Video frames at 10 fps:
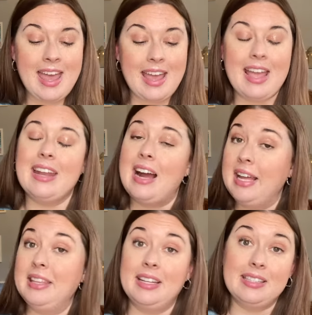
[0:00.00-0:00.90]
And I
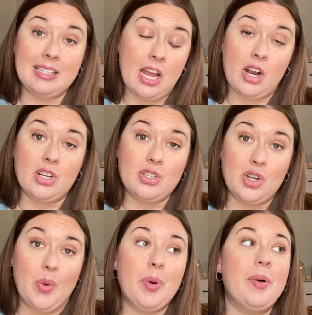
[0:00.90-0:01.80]
think it's a dead on
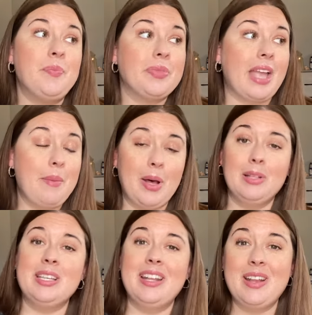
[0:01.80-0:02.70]
dupe. I
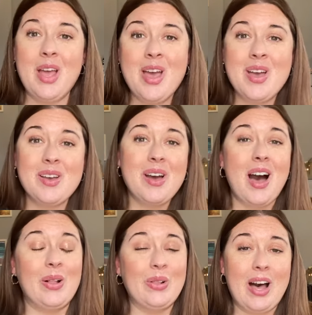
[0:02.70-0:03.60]
melted
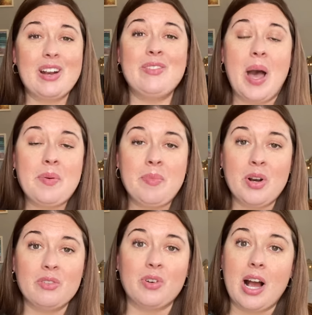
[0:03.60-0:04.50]
a lot of apple
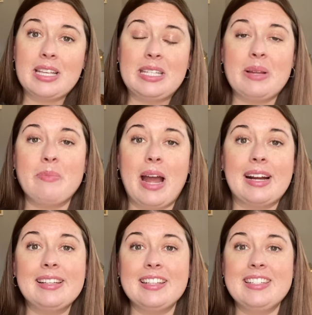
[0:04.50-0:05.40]
butter frosting
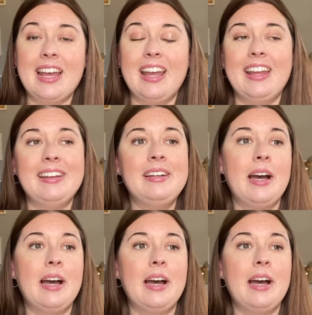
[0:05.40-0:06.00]
back in the day.